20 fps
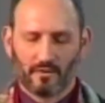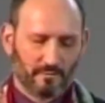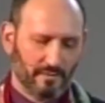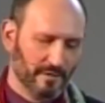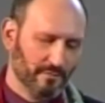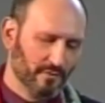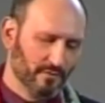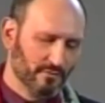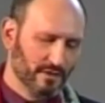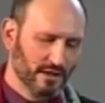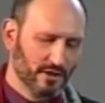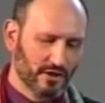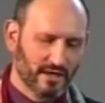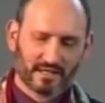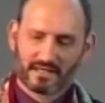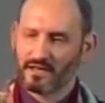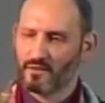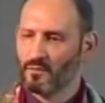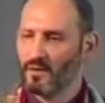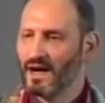people would look
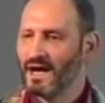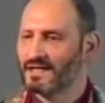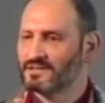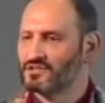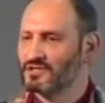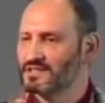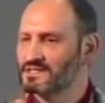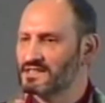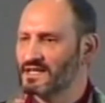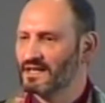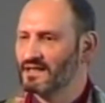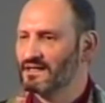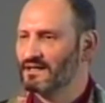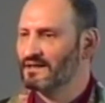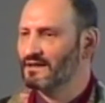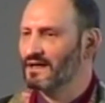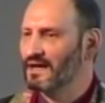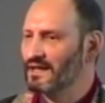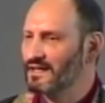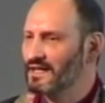at their watches
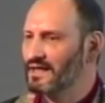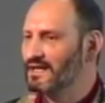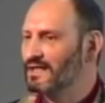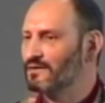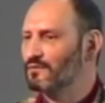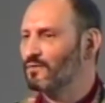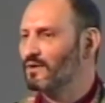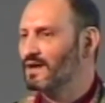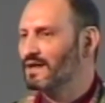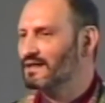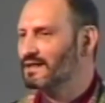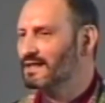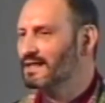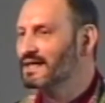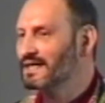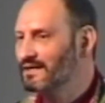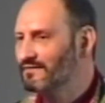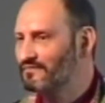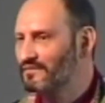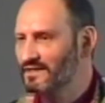and they didn't want to
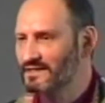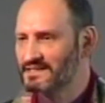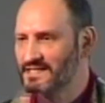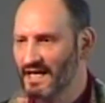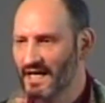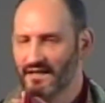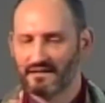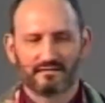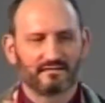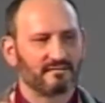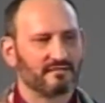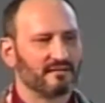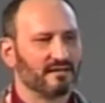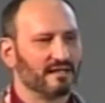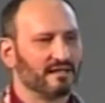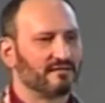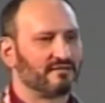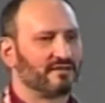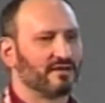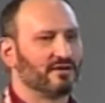leave the tent
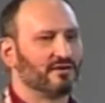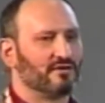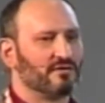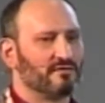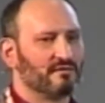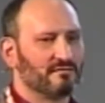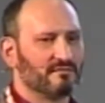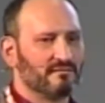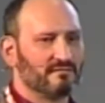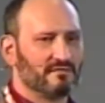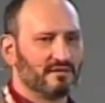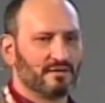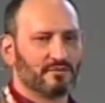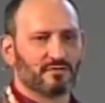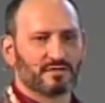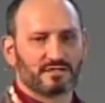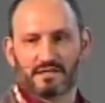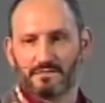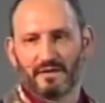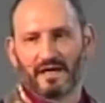until it
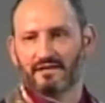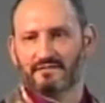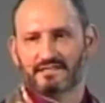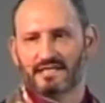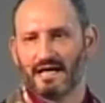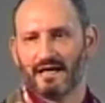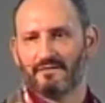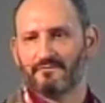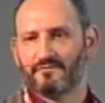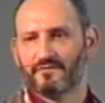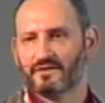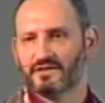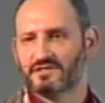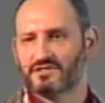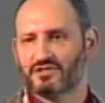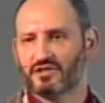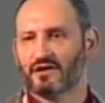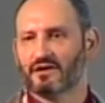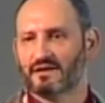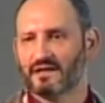was about time for the
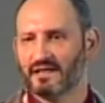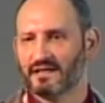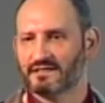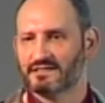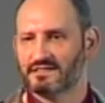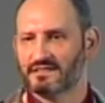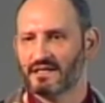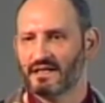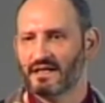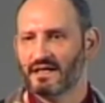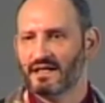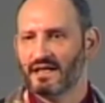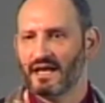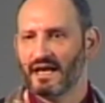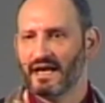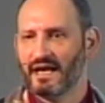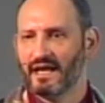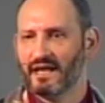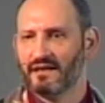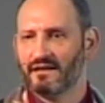circus,
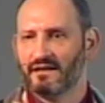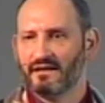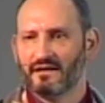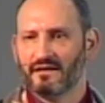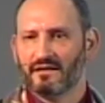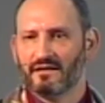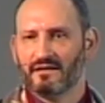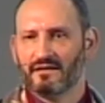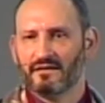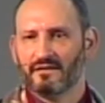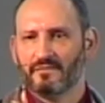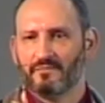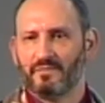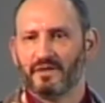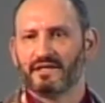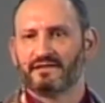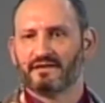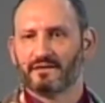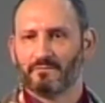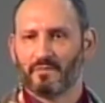and
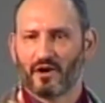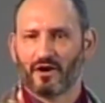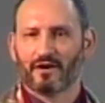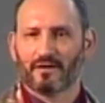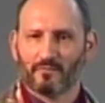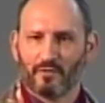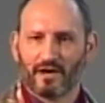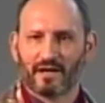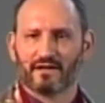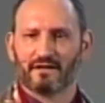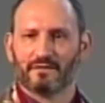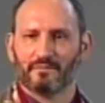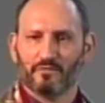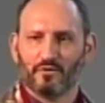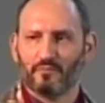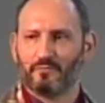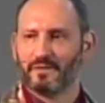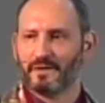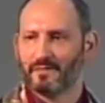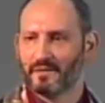P.T. Barnum wanted to
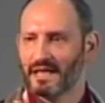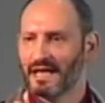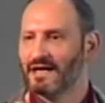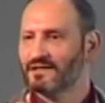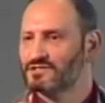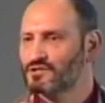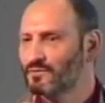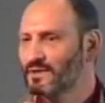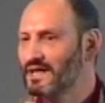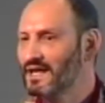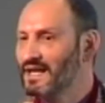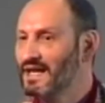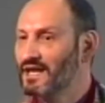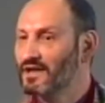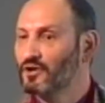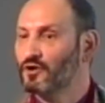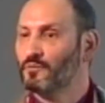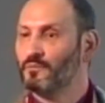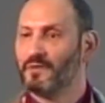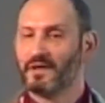move people out so he could
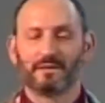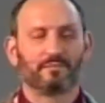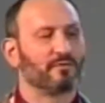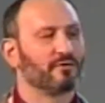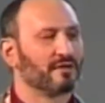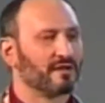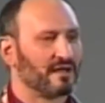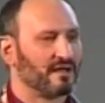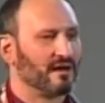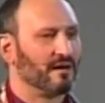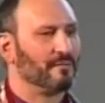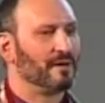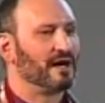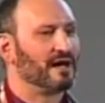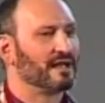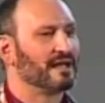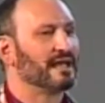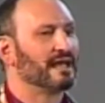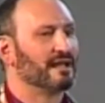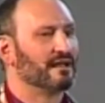get new people to come
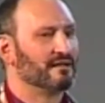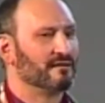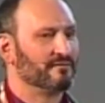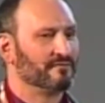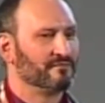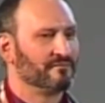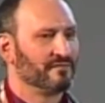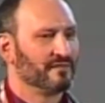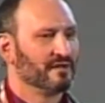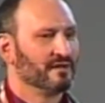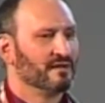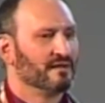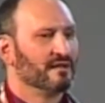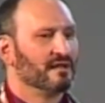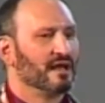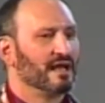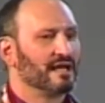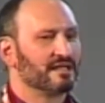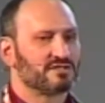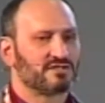on in,
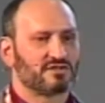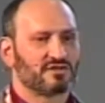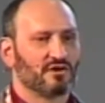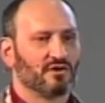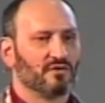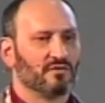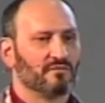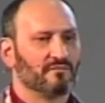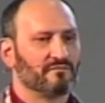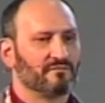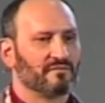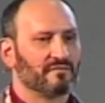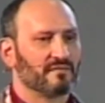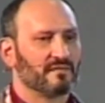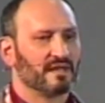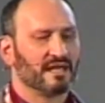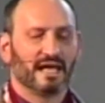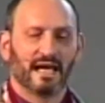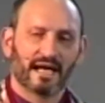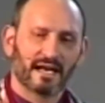and
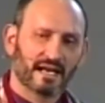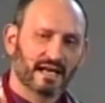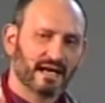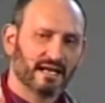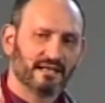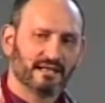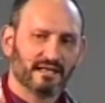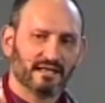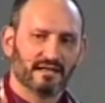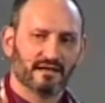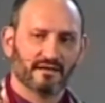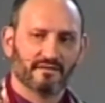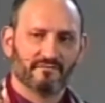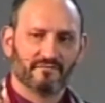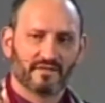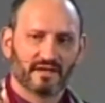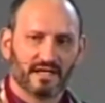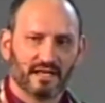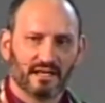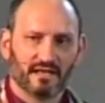so he had an idea.
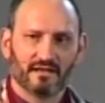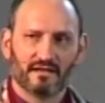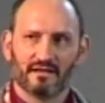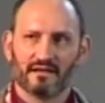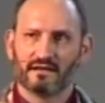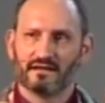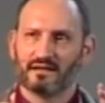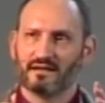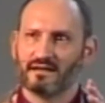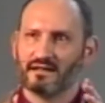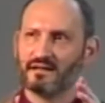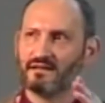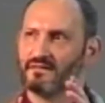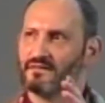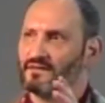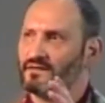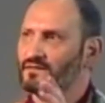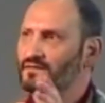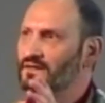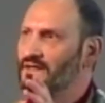
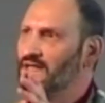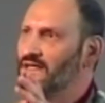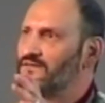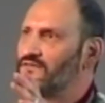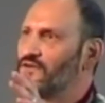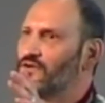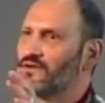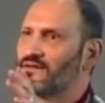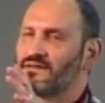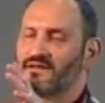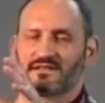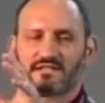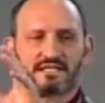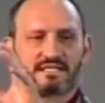He took the